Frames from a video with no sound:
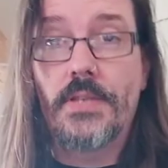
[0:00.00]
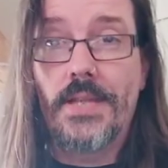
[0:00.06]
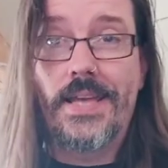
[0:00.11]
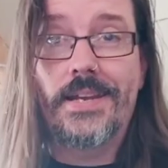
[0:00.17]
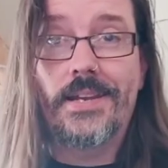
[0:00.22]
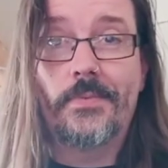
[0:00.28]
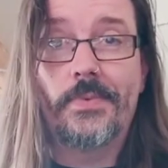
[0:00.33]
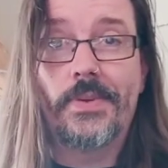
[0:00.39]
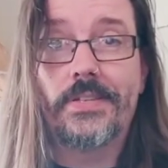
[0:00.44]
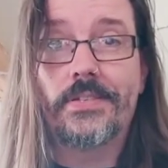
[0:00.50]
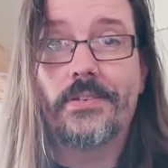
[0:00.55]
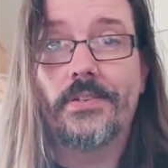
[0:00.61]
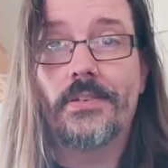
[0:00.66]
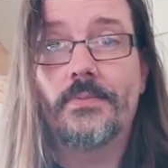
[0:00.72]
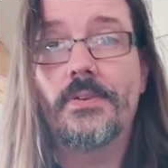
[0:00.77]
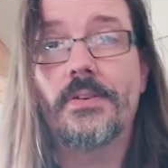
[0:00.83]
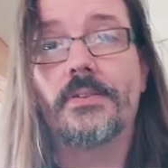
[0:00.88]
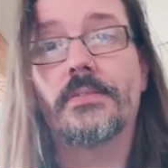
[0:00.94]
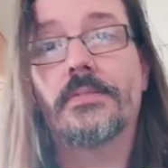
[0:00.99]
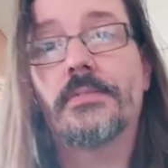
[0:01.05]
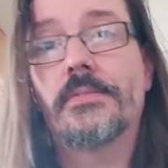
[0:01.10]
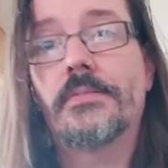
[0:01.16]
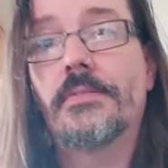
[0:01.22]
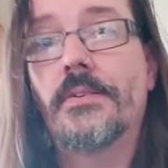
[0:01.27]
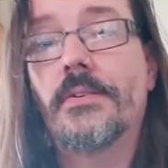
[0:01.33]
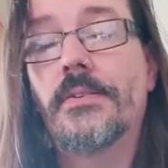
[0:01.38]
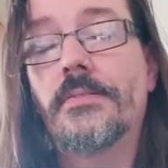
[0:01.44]
ended up with a guitar that
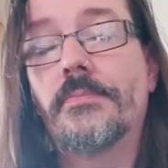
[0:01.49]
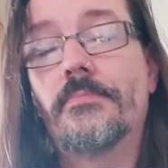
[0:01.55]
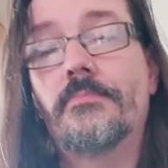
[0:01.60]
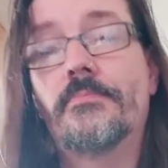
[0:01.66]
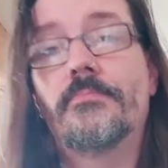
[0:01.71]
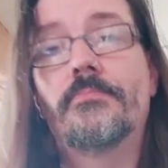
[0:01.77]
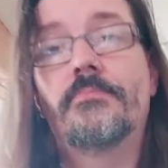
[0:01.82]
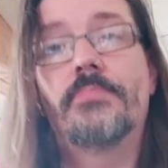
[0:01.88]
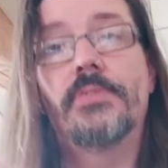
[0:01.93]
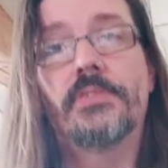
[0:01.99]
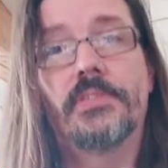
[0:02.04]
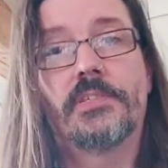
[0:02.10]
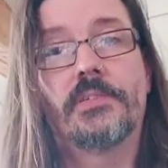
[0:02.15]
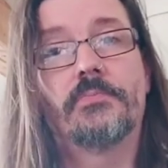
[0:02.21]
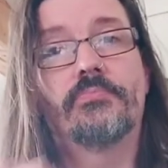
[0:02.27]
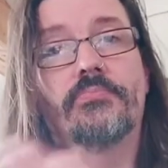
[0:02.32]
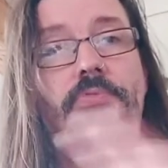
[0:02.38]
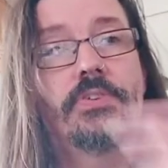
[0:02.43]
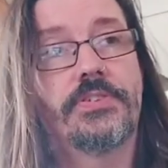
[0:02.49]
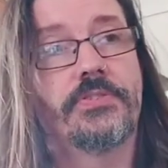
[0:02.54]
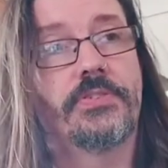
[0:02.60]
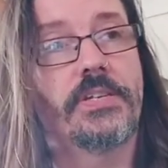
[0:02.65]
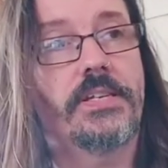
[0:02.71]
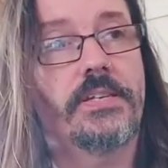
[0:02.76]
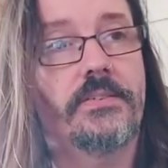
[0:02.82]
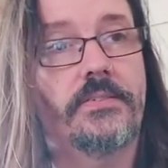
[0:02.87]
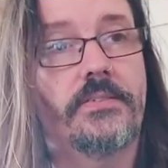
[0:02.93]
works. I put the bridge on
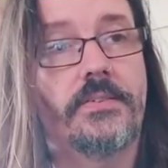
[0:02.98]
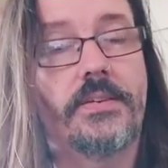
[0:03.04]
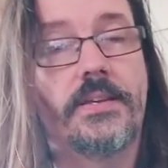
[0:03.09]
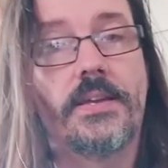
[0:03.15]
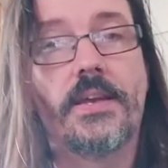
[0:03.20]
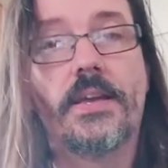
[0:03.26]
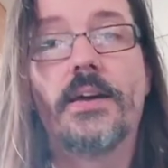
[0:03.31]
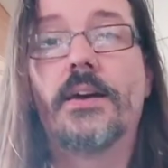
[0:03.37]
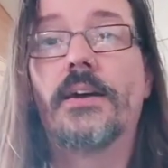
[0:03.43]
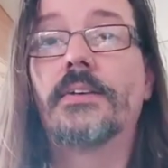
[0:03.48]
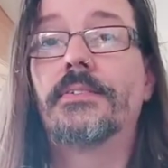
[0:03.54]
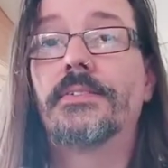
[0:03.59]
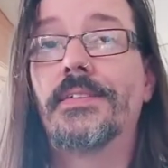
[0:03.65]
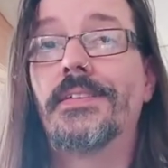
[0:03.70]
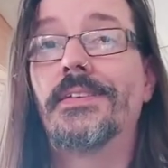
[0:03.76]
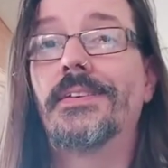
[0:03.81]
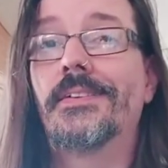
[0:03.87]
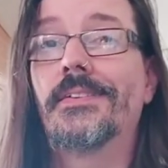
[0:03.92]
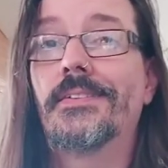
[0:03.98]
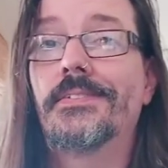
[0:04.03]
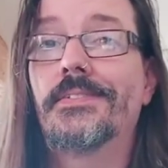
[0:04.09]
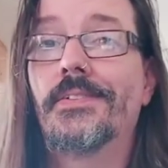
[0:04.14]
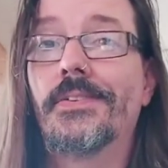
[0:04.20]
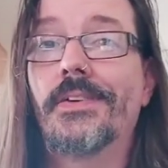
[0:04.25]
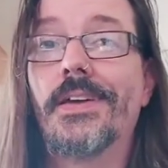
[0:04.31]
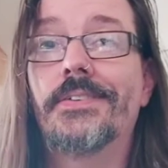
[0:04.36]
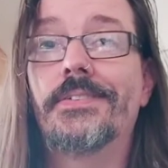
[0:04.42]
it. I did it
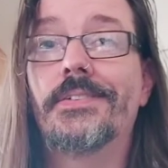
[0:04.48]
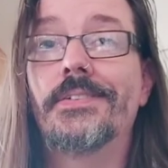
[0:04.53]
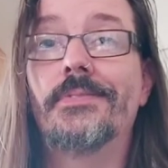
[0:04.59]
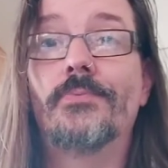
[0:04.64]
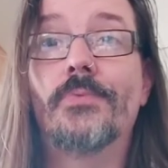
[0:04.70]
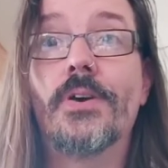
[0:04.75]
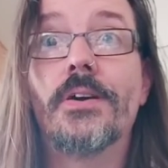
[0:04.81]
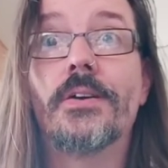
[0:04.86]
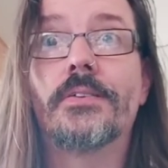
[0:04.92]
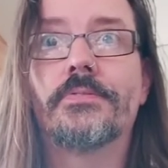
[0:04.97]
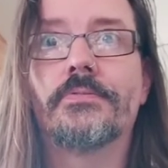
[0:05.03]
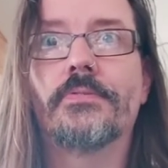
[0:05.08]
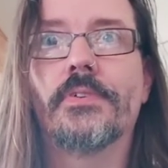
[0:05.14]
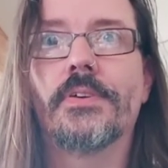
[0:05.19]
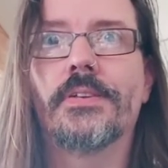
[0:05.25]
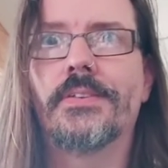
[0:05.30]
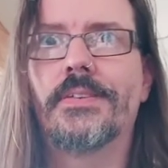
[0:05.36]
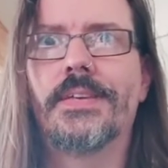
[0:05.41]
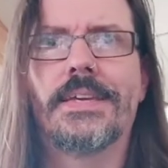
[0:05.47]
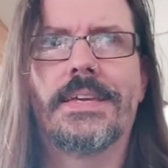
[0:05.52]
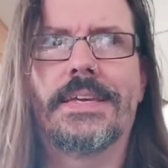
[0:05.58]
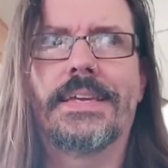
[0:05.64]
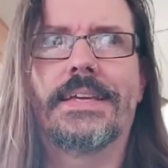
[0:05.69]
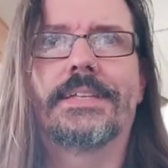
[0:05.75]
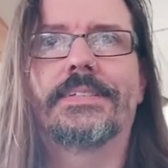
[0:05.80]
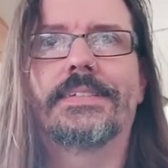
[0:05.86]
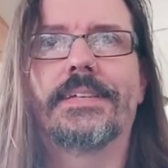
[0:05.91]
so it actually works, right?
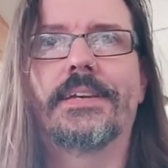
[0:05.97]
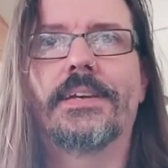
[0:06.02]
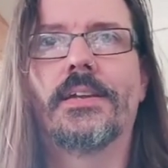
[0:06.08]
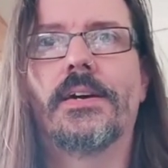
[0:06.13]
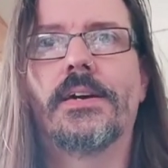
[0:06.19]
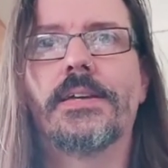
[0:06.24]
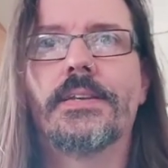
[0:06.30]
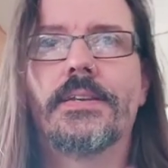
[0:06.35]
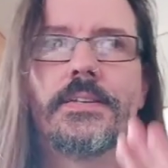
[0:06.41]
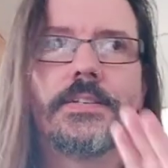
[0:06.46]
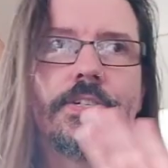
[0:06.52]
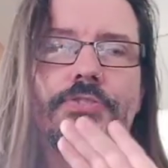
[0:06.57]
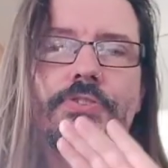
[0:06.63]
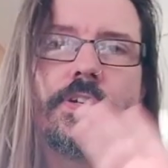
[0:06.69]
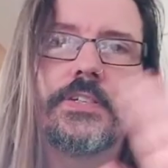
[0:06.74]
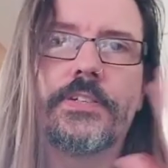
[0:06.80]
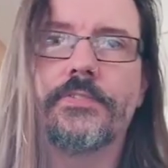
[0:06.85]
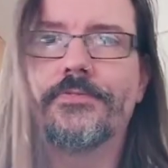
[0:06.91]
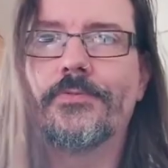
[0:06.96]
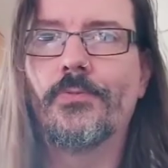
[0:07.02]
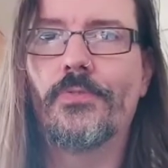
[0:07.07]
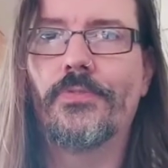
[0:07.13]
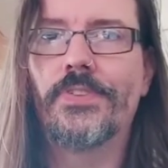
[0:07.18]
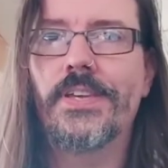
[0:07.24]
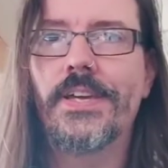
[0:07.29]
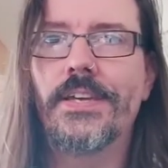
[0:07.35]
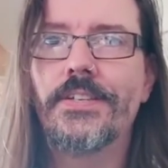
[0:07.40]
It's in line, strings don't fall
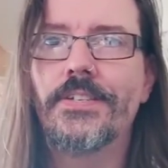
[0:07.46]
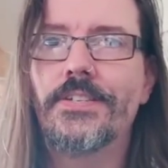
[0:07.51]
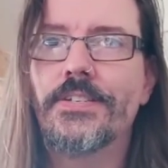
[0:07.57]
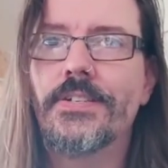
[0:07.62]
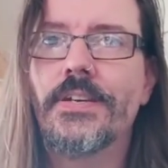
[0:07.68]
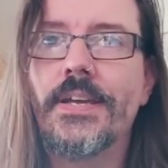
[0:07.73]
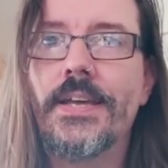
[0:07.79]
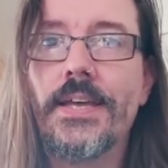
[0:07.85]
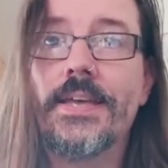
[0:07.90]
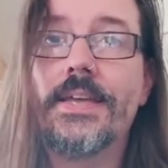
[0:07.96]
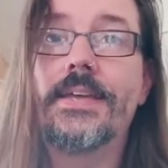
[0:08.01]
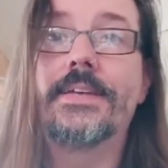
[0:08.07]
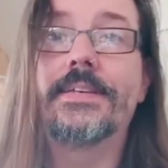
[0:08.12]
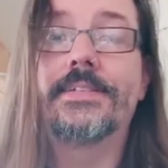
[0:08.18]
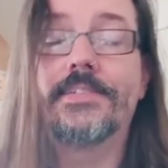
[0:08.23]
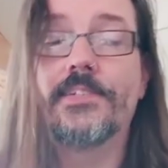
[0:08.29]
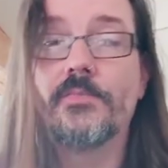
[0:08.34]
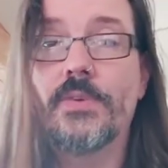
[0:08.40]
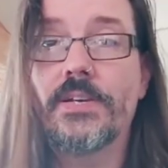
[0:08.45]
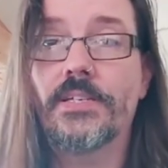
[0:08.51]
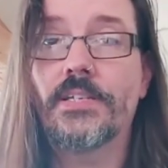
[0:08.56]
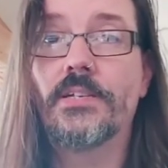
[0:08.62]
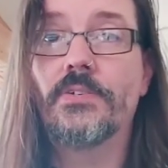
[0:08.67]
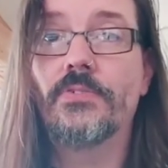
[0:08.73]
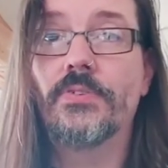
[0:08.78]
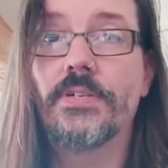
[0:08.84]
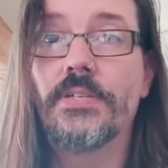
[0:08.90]
off the edge, it still makes
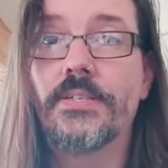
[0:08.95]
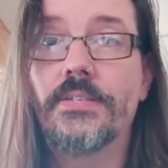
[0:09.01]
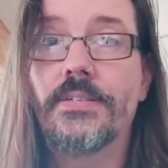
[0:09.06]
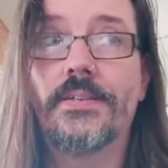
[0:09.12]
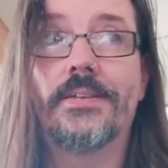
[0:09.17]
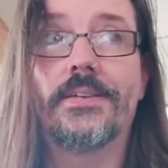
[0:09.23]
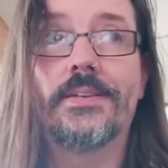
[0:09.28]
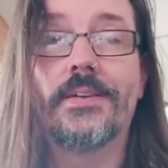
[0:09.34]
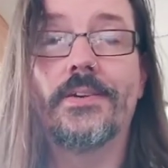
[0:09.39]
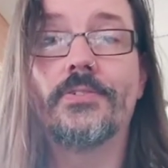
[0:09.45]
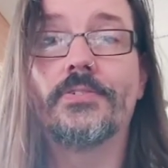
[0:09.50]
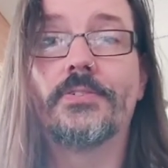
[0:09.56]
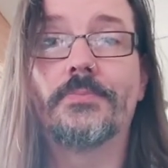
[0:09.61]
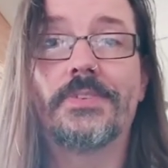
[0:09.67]
a noise, it goes